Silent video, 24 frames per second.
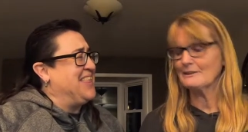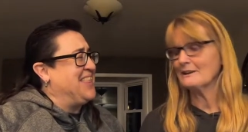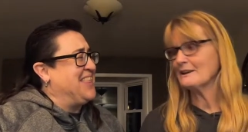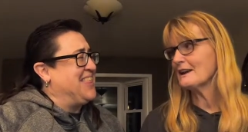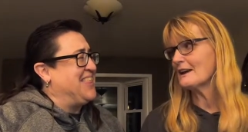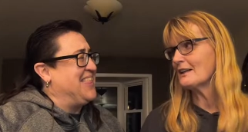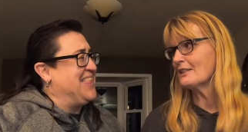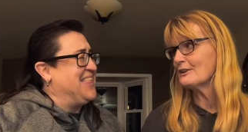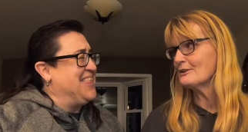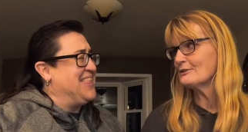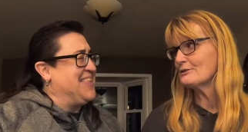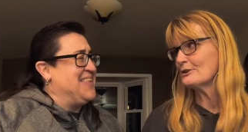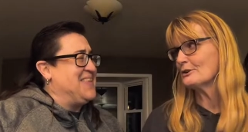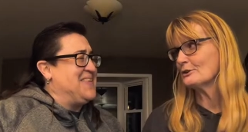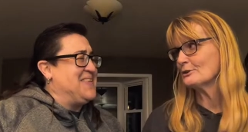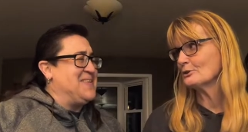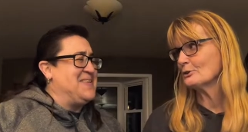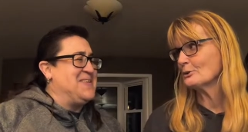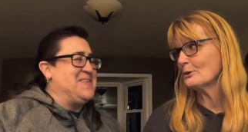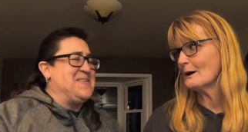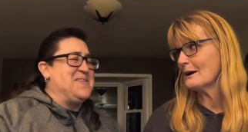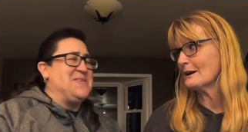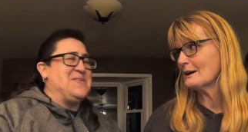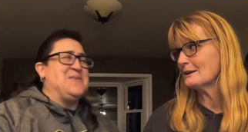Speaker 1: a yellow
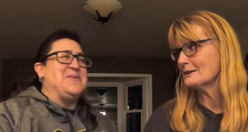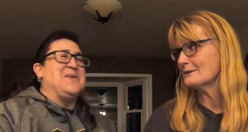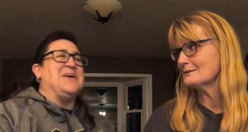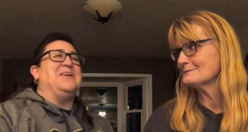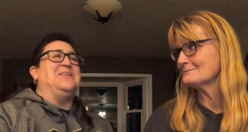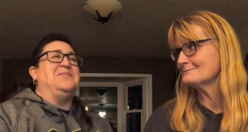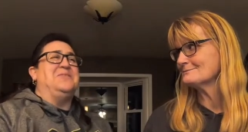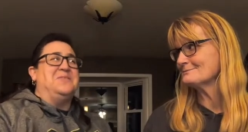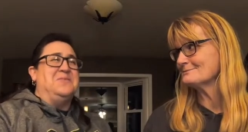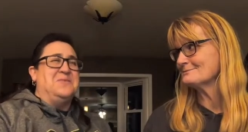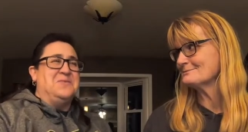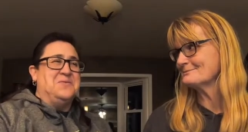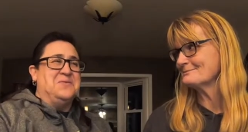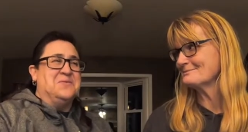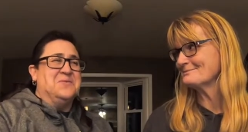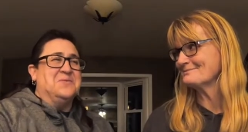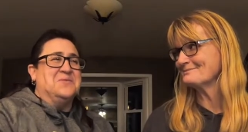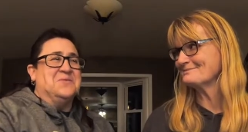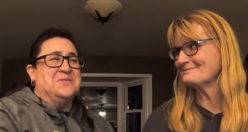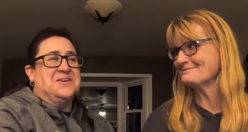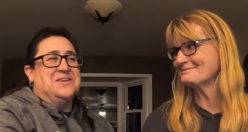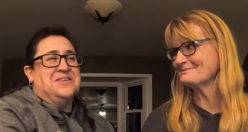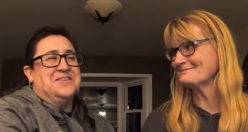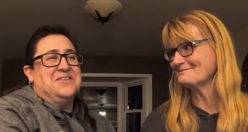Volkswagen? I
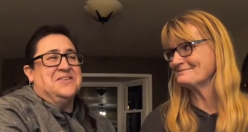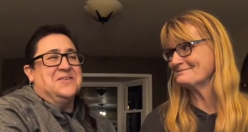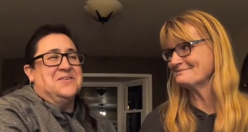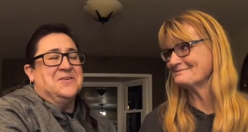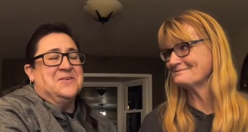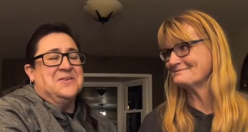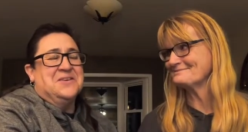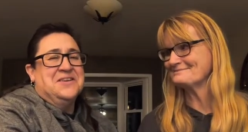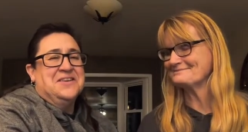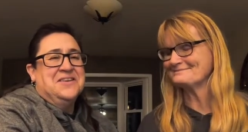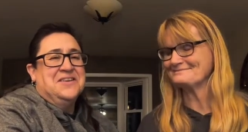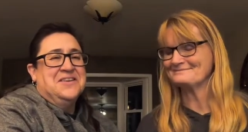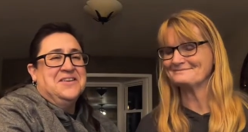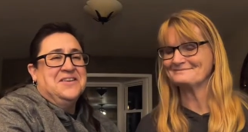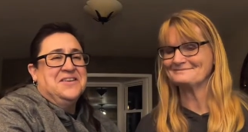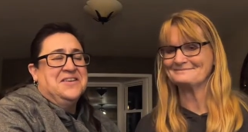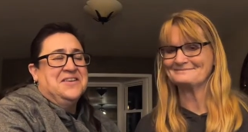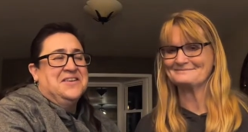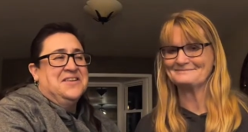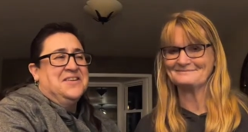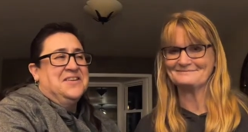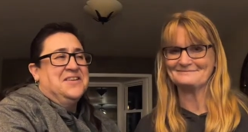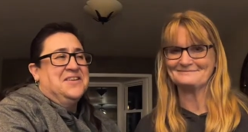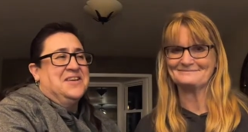
Speaker 2: do. I do.
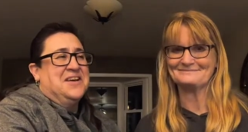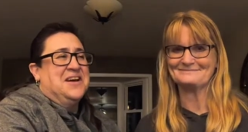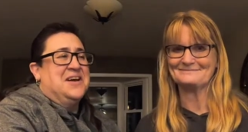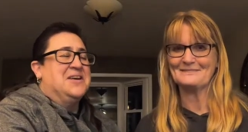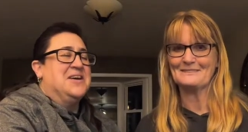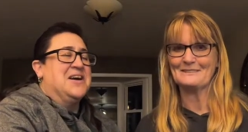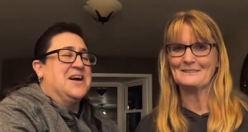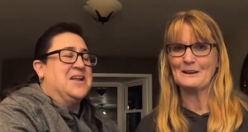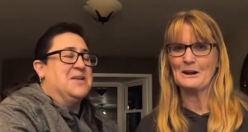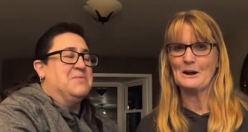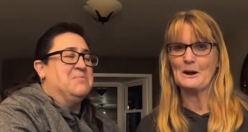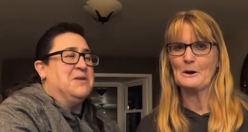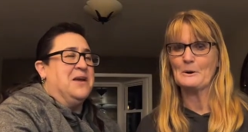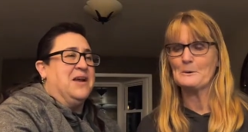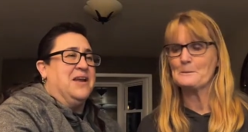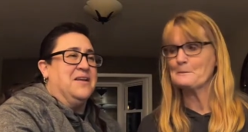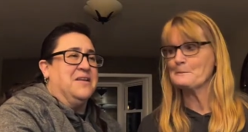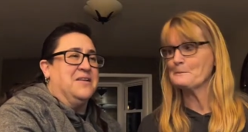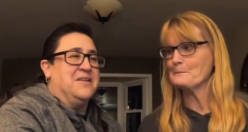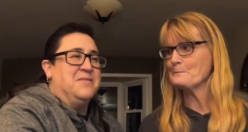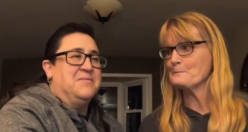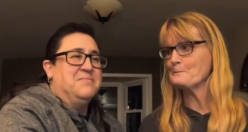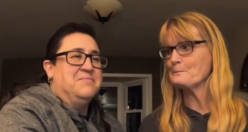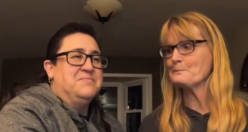I got it
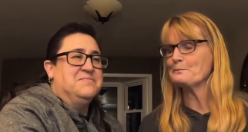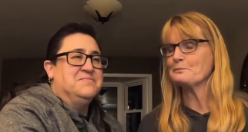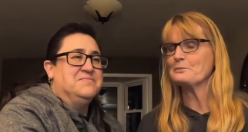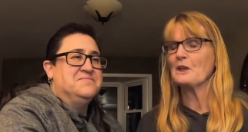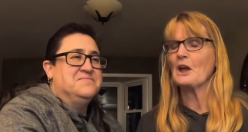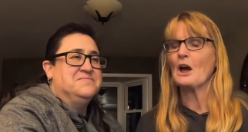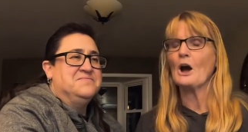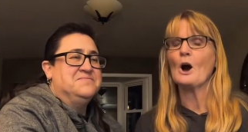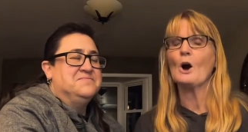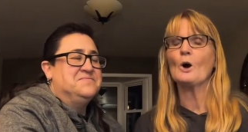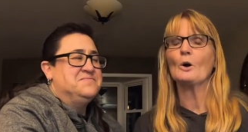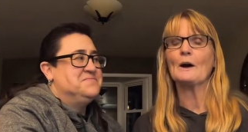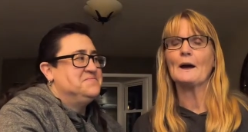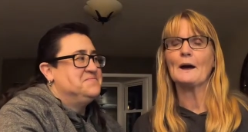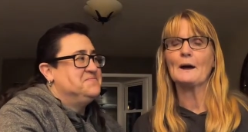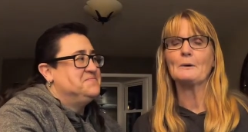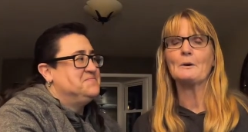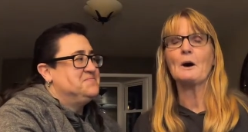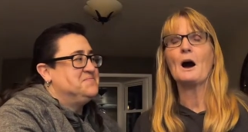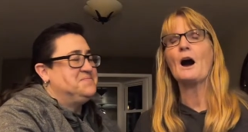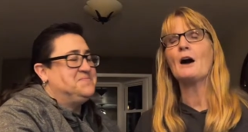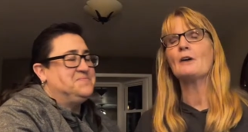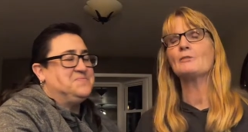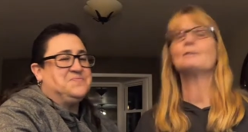painted.
Speaker 1: Okay,
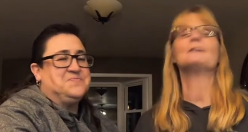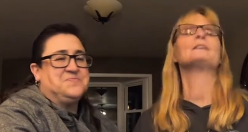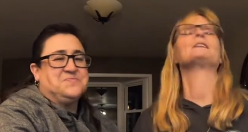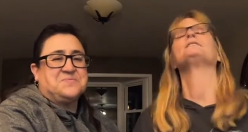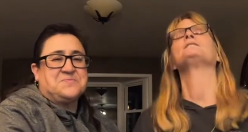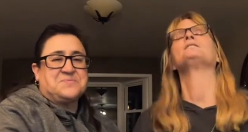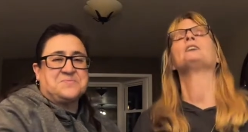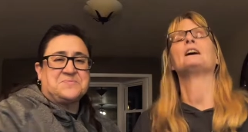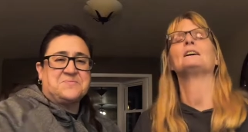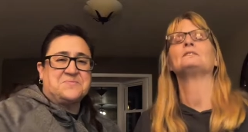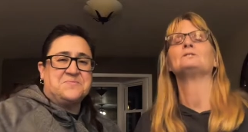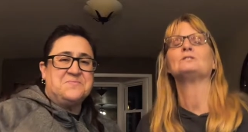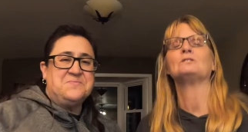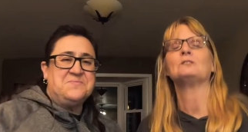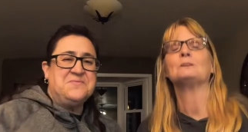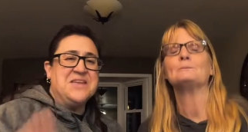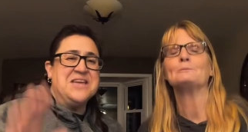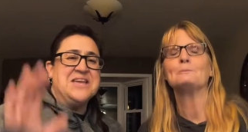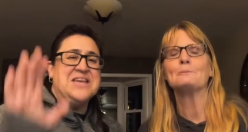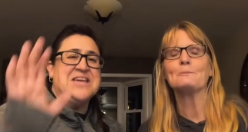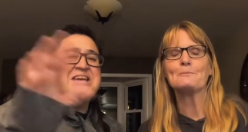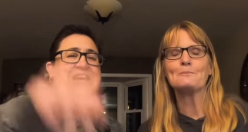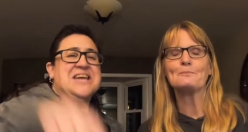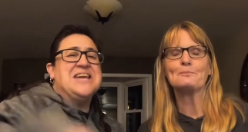off on a tangent.
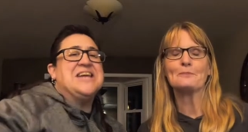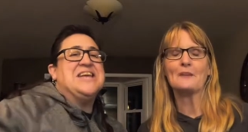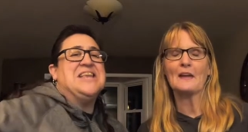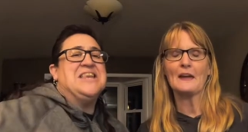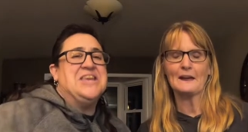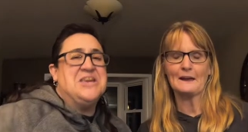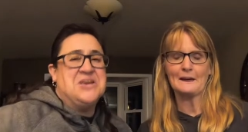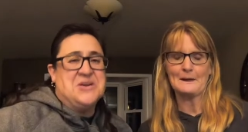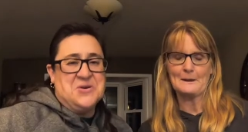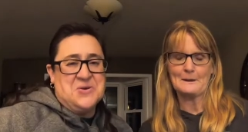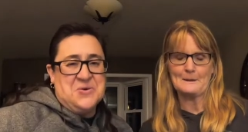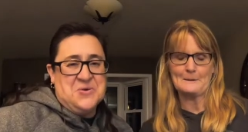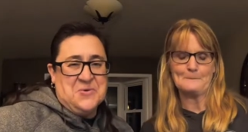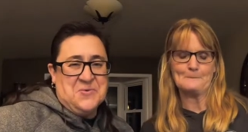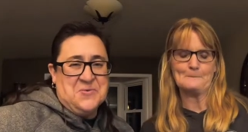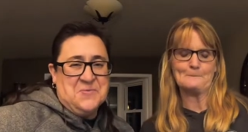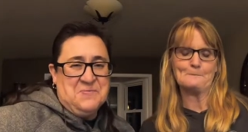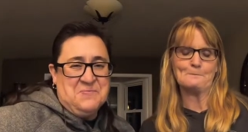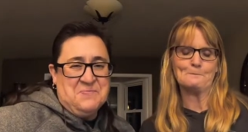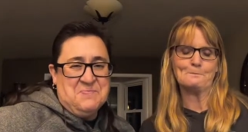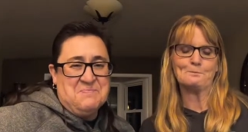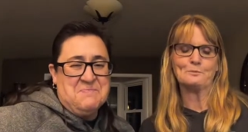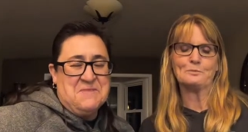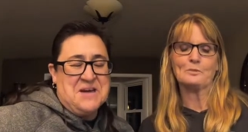
Speaker 2: Anywho,
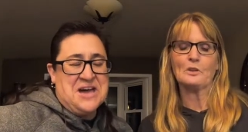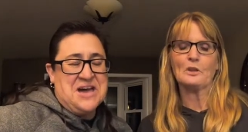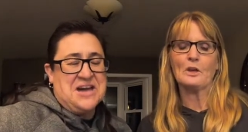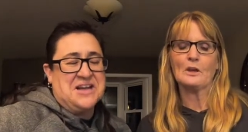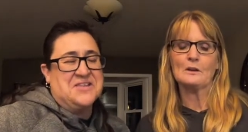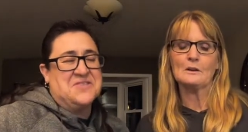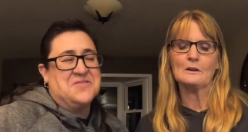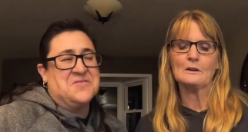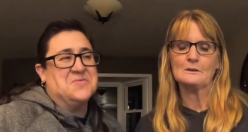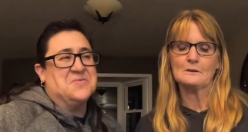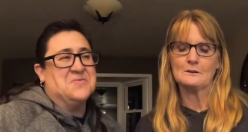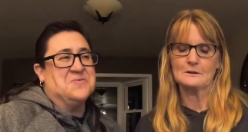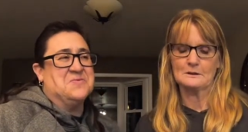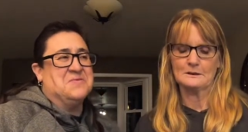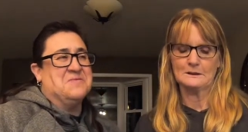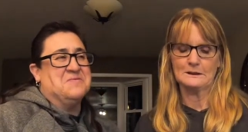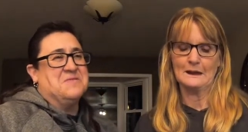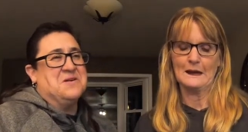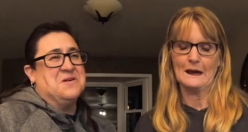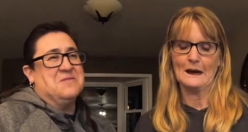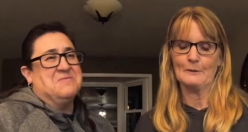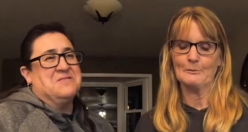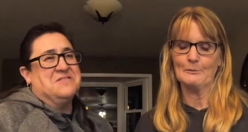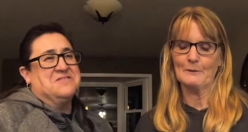back to
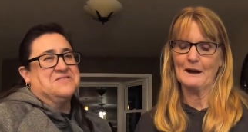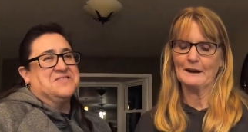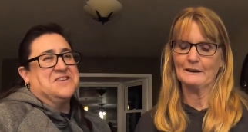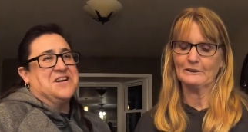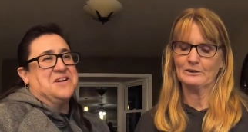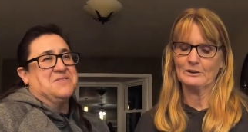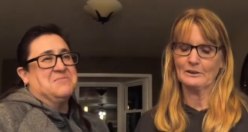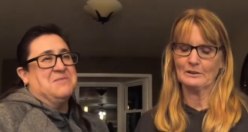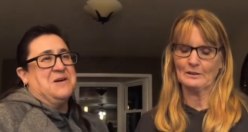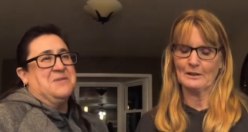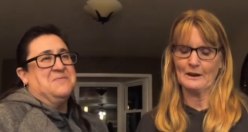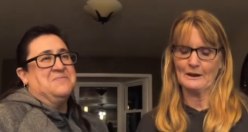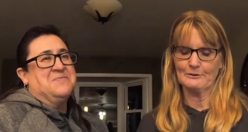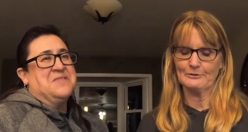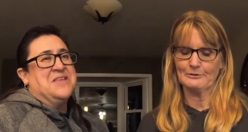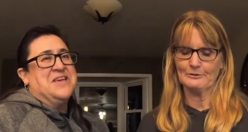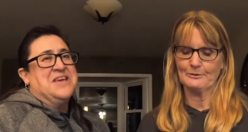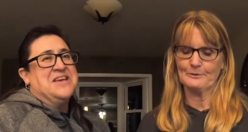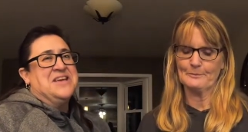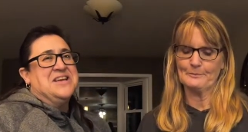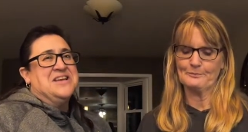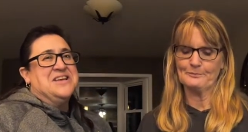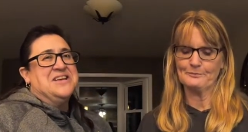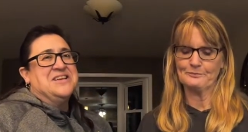what yeah, we were talking about. Life.
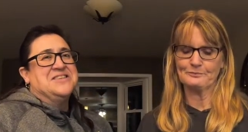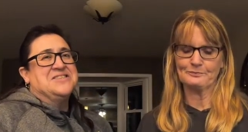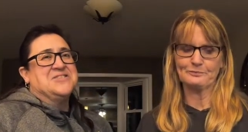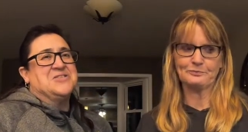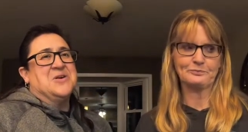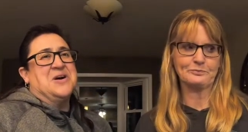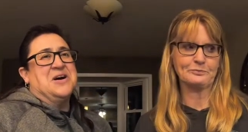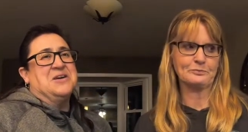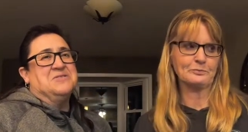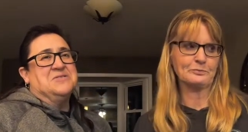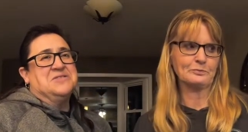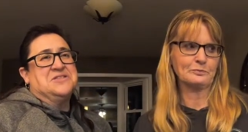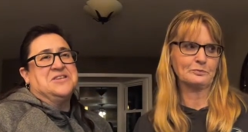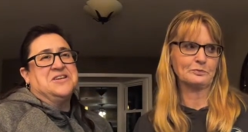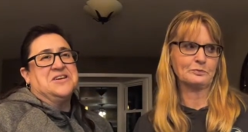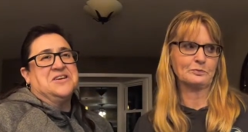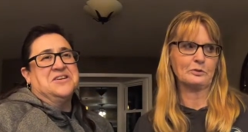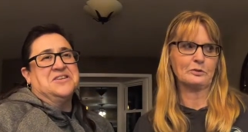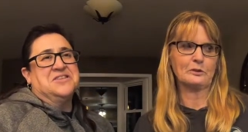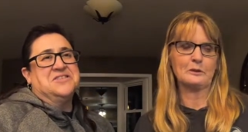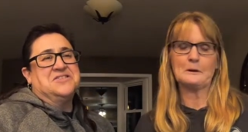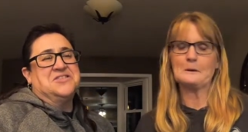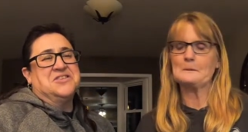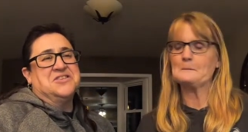So I was
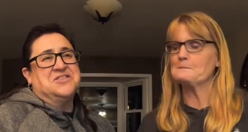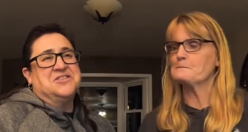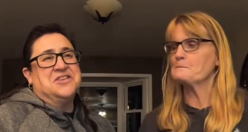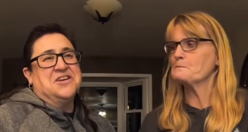telling, just